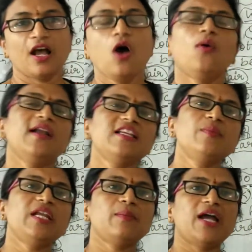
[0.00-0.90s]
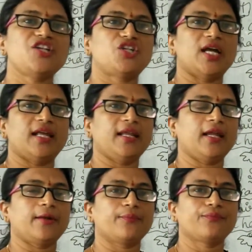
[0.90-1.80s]
What is meant by shearing?
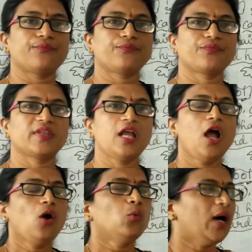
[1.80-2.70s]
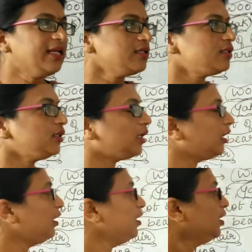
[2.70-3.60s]
Once the
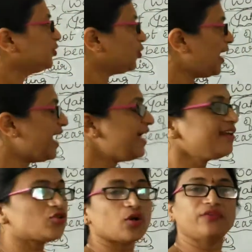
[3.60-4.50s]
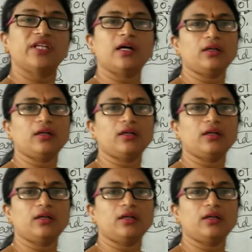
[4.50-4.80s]
hairs of the